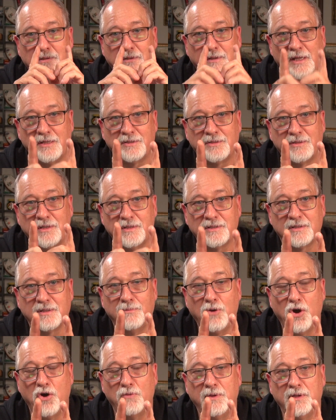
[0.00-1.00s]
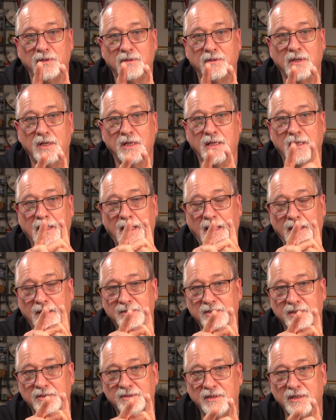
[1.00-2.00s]
This is the moment. And
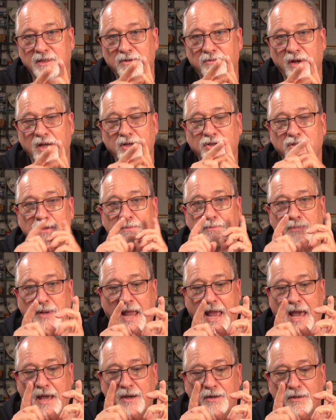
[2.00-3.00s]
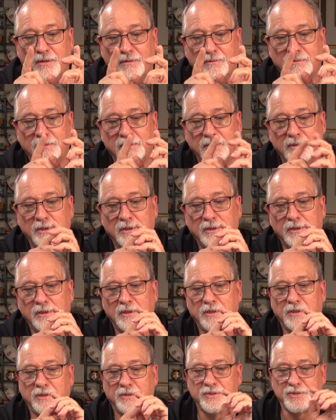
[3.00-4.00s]
it's this iteration pattern.
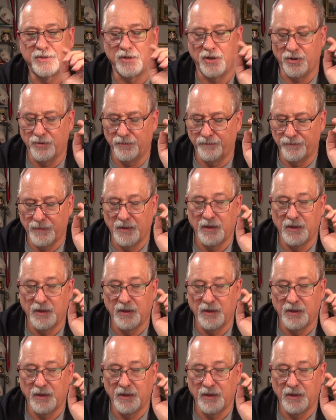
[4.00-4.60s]
So